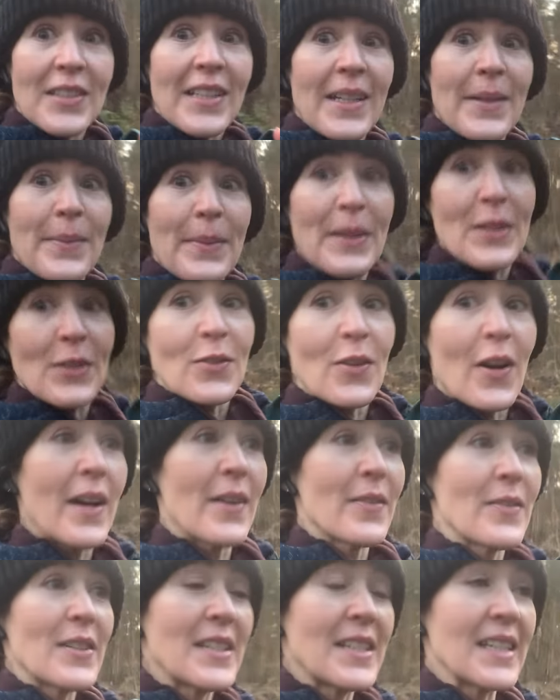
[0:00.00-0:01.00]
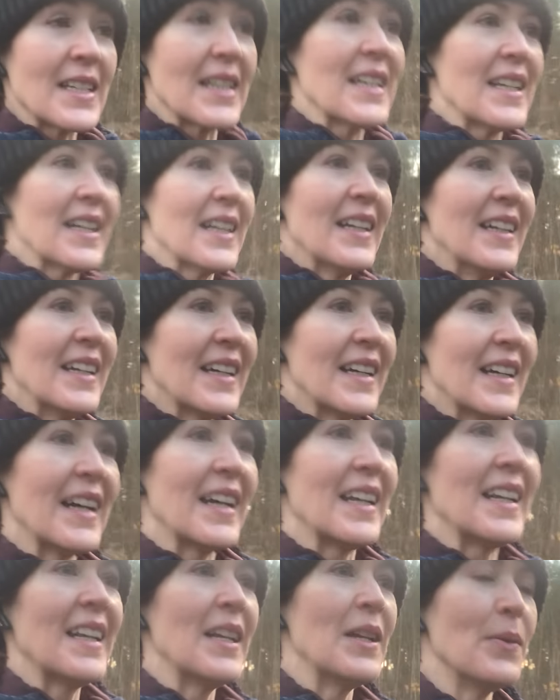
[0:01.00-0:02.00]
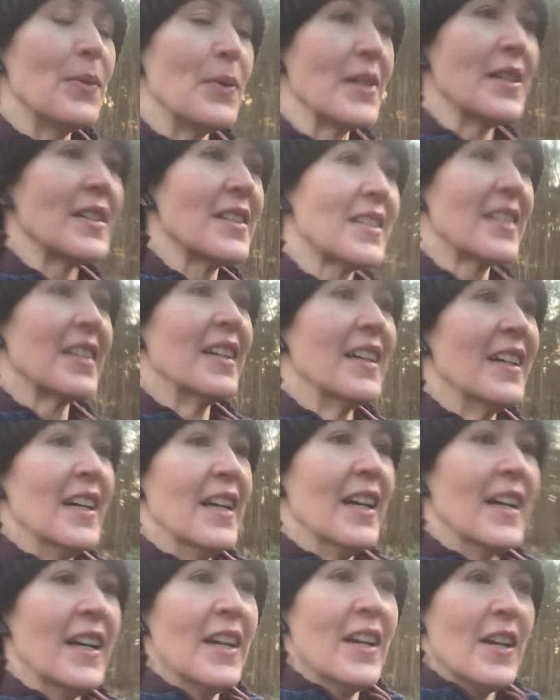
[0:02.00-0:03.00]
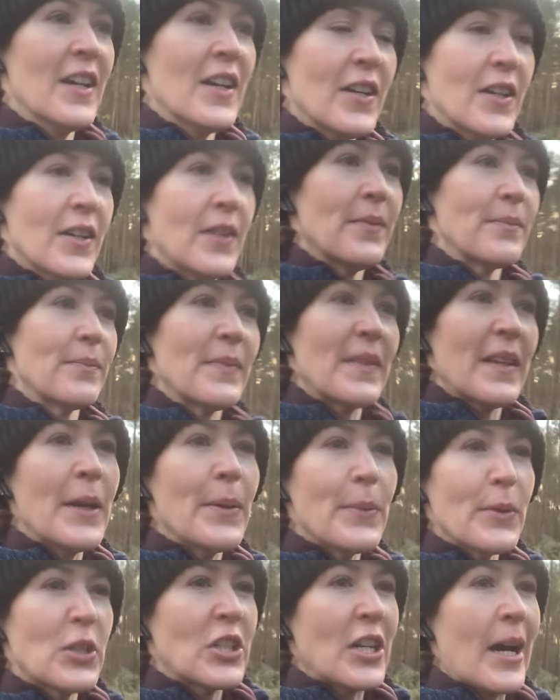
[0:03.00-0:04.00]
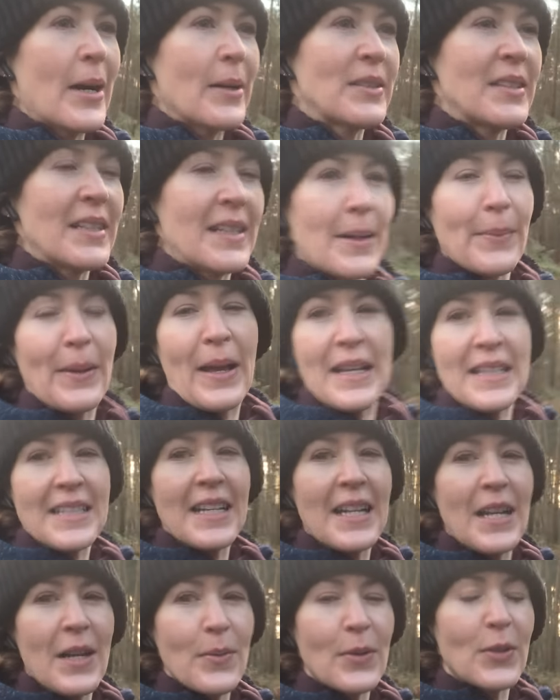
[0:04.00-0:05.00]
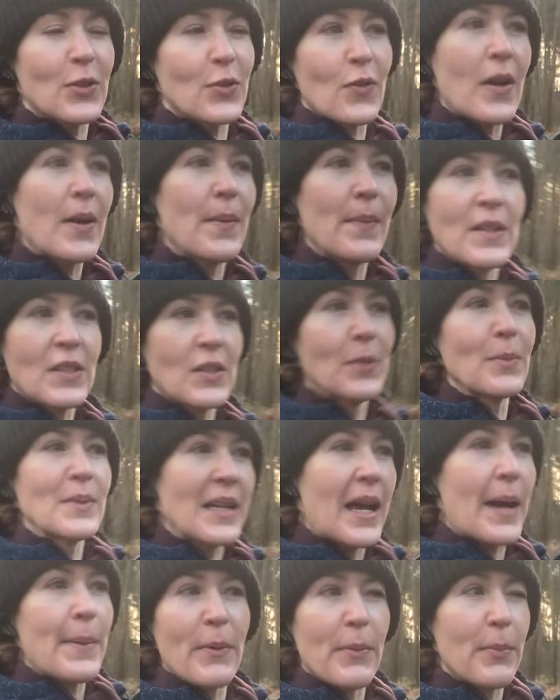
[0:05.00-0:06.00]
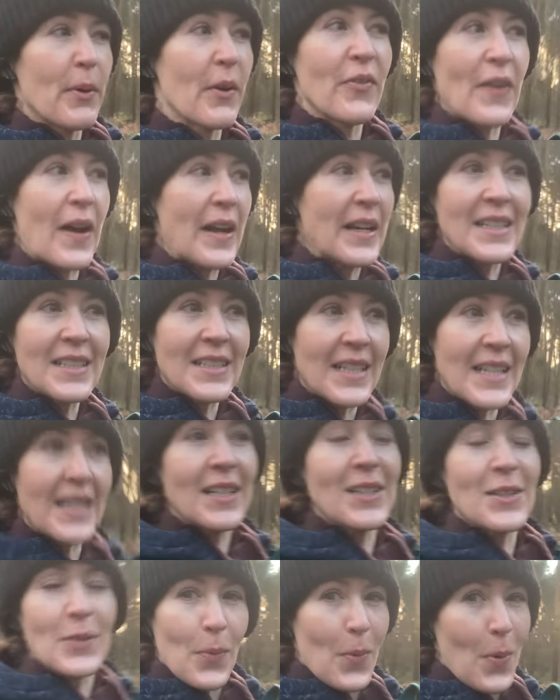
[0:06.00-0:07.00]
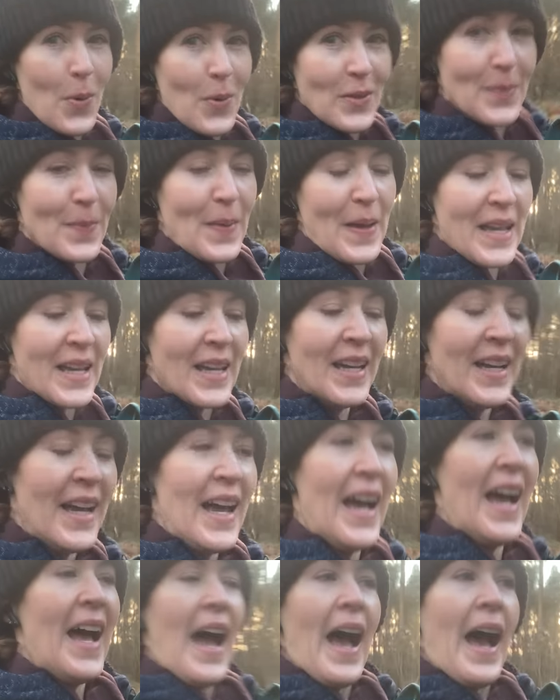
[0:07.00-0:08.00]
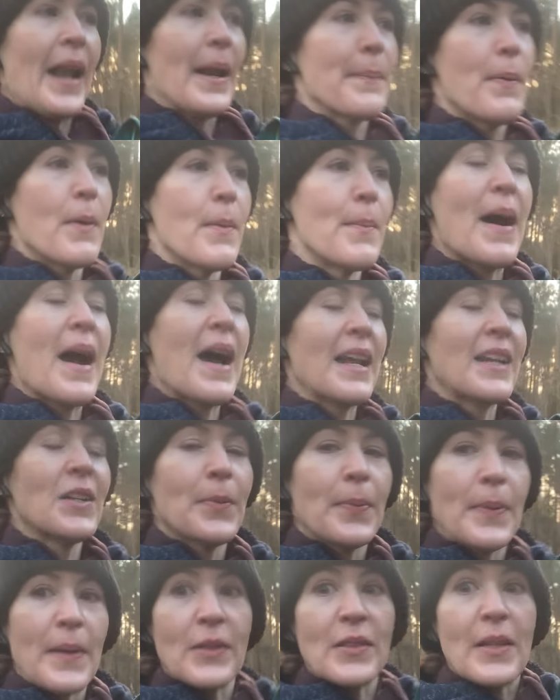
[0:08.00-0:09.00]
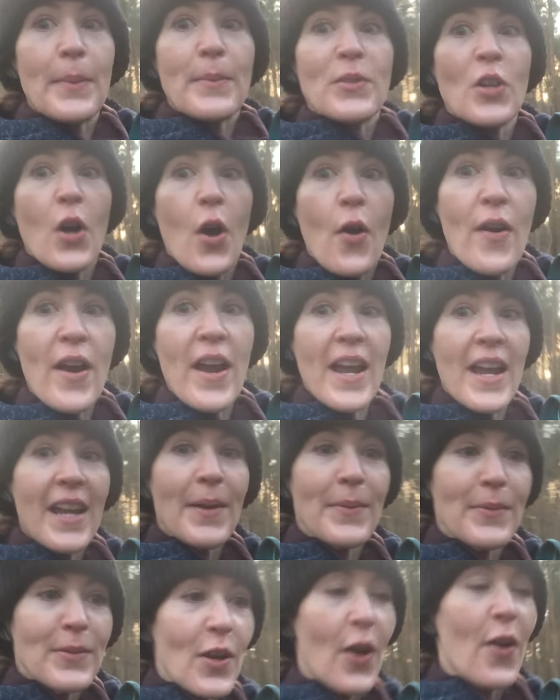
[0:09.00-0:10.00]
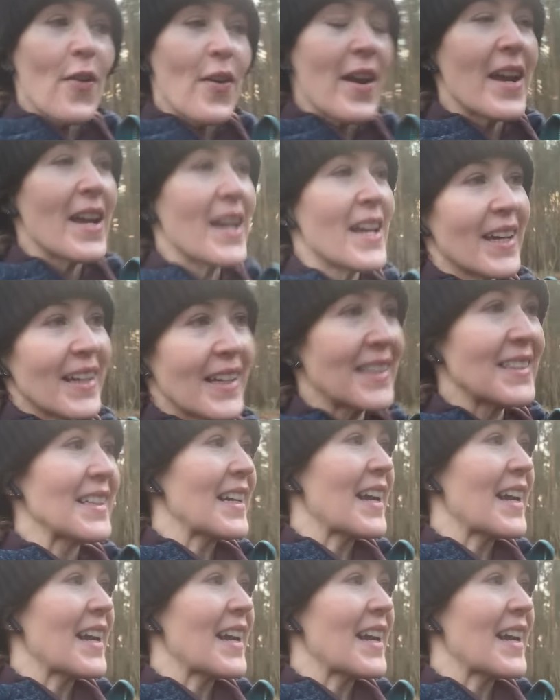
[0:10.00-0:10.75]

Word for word: at him in the driver's seat, and he was, he was shouting. I'm guessing he was screaming some type of profanity towards me. And I put my hand up and I was like, I'm sorry, I'm sorry, as I